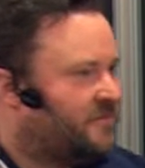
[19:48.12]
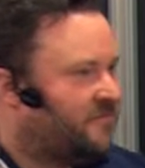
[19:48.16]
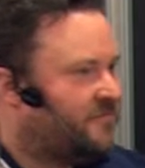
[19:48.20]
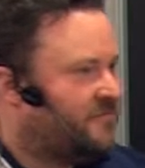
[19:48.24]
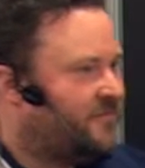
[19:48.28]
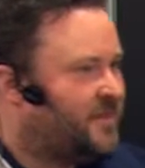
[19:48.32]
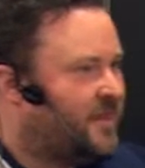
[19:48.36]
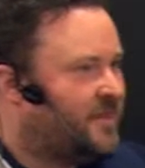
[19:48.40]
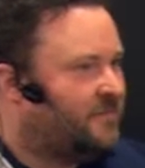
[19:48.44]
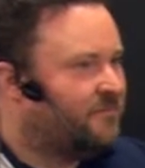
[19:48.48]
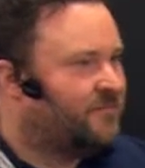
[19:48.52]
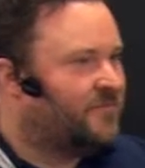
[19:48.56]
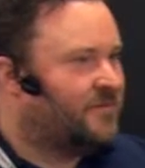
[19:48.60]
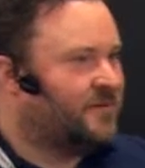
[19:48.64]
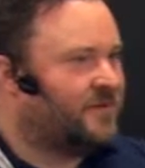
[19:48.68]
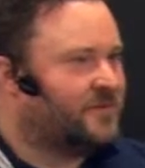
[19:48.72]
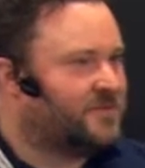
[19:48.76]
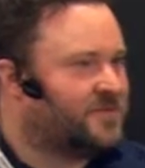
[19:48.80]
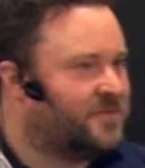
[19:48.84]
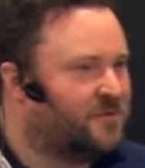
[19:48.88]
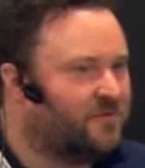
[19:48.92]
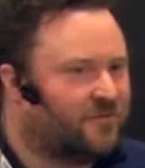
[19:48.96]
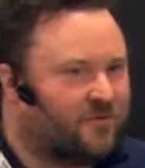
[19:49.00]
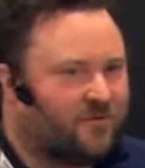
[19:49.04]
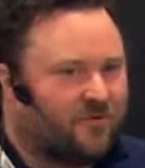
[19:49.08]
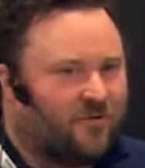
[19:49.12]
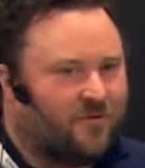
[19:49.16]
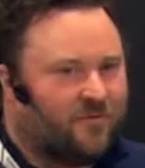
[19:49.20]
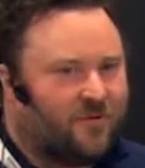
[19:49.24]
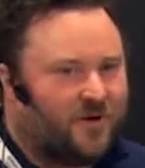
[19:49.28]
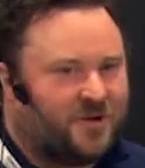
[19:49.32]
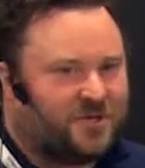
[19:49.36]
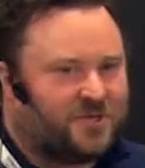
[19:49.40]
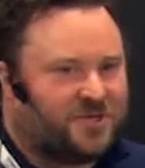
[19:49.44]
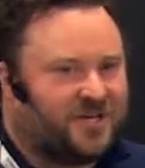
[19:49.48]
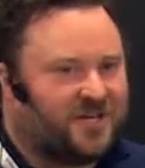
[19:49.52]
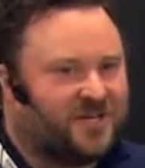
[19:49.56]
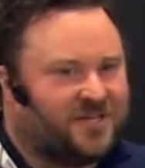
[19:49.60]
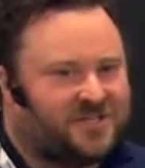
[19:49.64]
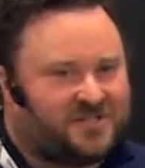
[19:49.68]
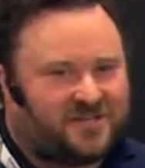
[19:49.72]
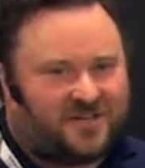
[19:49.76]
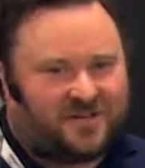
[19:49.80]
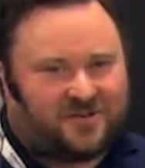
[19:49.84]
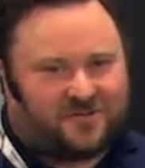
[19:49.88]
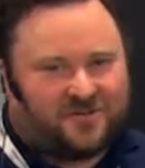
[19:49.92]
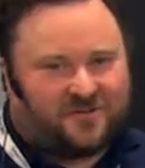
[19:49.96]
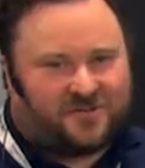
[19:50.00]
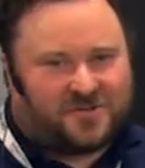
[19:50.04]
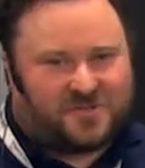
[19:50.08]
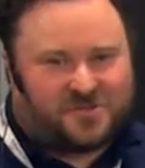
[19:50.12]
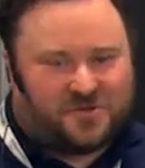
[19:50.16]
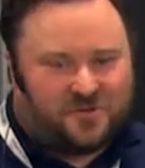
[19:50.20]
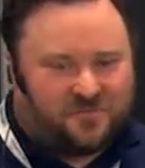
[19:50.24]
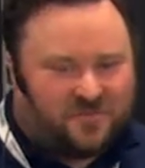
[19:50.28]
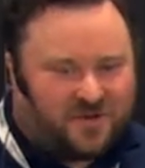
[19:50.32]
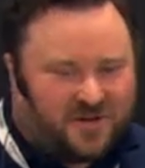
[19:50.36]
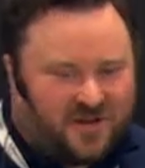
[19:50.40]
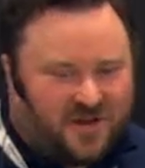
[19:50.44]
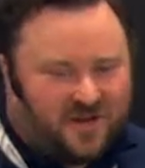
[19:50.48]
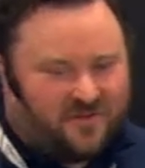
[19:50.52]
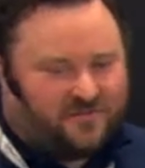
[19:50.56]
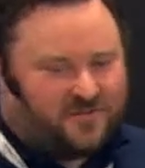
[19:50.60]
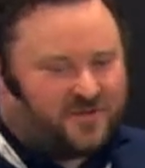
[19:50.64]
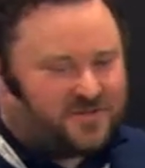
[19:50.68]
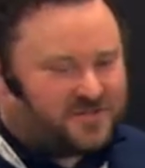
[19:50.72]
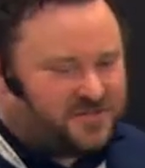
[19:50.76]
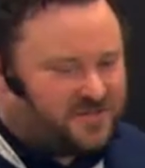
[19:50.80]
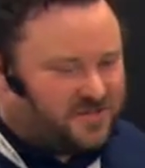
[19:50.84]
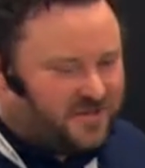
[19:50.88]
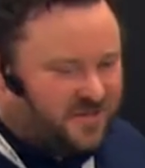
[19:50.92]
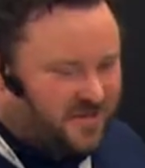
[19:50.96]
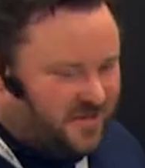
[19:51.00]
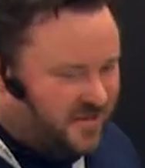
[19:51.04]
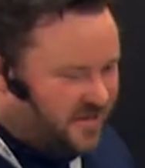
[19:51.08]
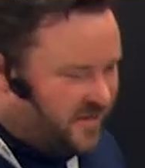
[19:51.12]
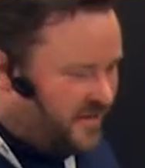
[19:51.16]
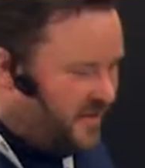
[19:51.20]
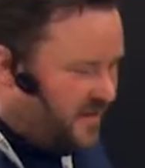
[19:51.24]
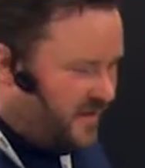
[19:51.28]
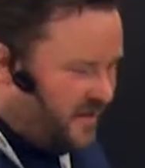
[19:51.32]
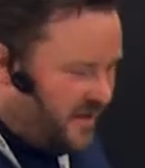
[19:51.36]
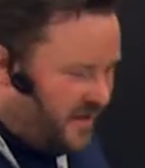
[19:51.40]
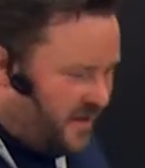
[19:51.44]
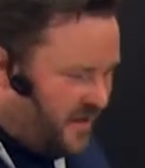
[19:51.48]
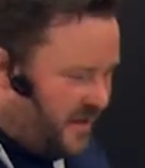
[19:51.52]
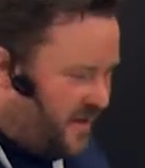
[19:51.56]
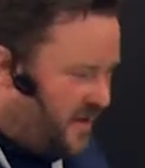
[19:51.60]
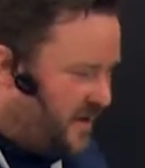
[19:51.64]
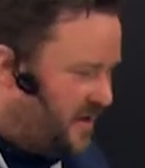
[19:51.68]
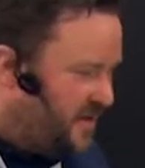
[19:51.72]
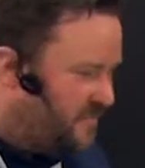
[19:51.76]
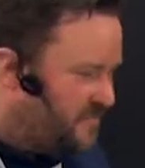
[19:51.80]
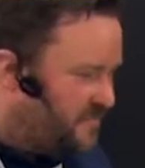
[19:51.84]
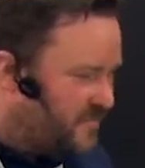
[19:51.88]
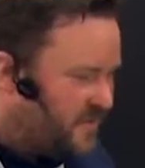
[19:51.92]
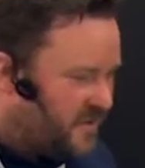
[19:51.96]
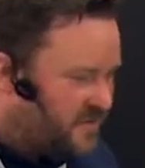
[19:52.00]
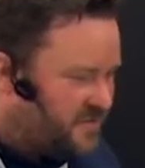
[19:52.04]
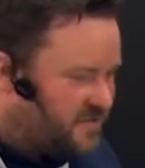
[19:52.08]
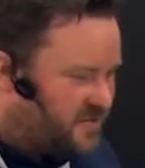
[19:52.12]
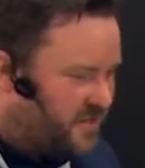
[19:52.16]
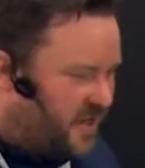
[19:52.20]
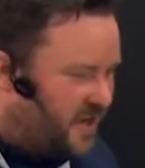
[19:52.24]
Vim as you were all watching because I'd have got super nervous. Let's